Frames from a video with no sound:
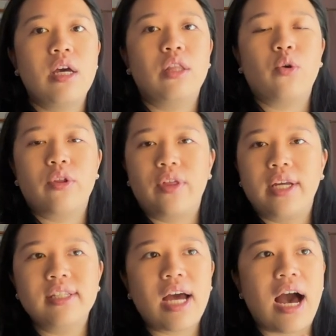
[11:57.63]
there were
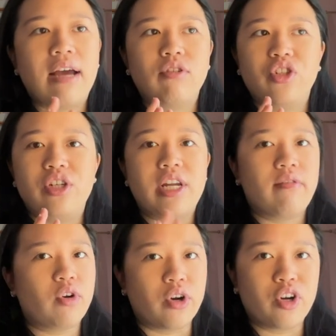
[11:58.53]
things that I've just
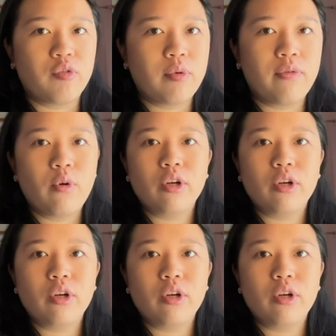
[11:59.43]
never heard of before.